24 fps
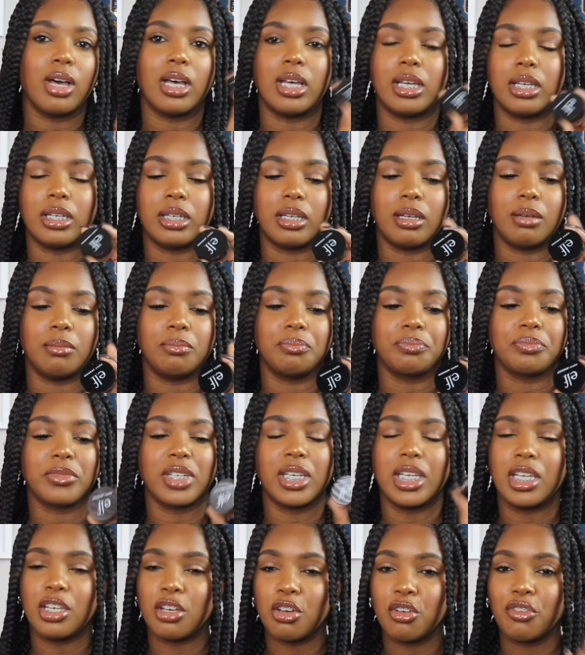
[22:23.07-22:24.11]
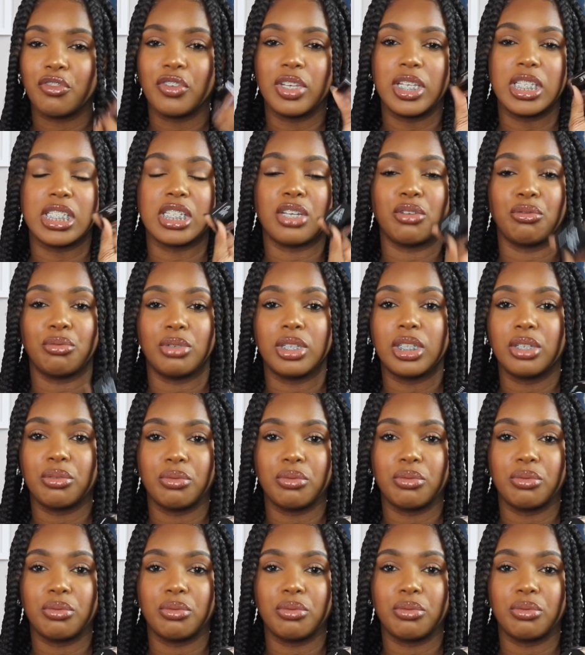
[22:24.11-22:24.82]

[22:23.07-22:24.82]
Um, e.l.f. is a really,